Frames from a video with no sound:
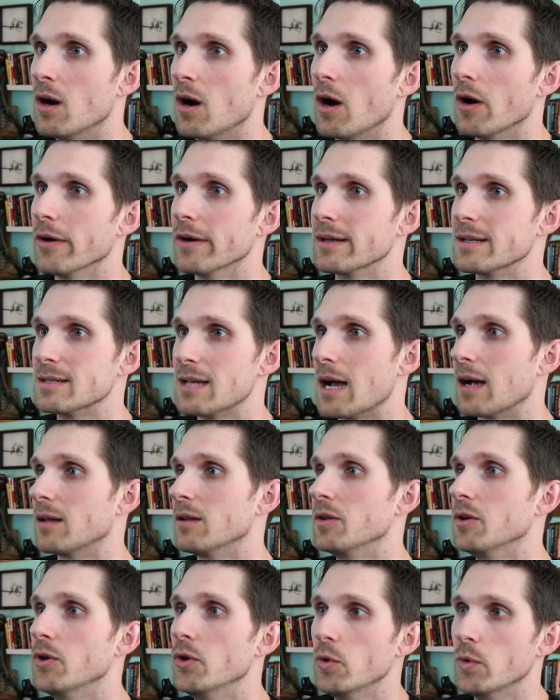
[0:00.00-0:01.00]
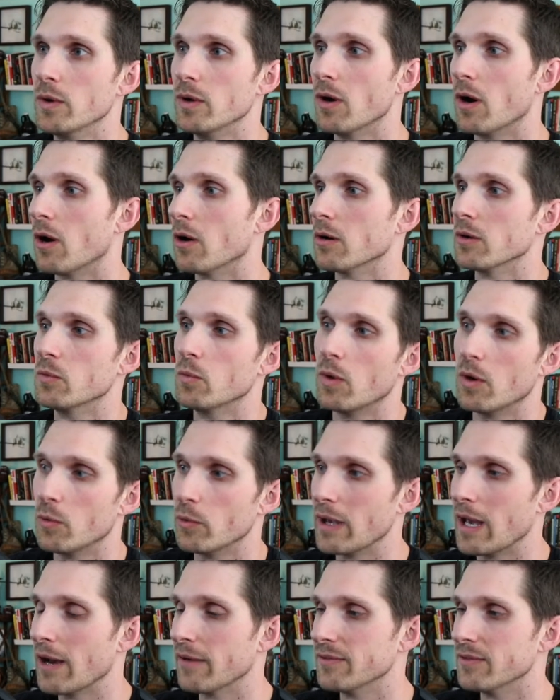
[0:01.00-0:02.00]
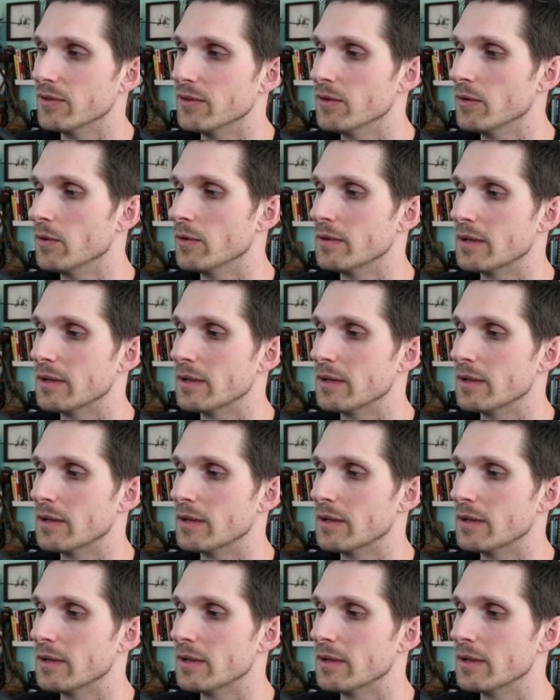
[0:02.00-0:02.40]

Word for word: are exactly who we are and what we have to do,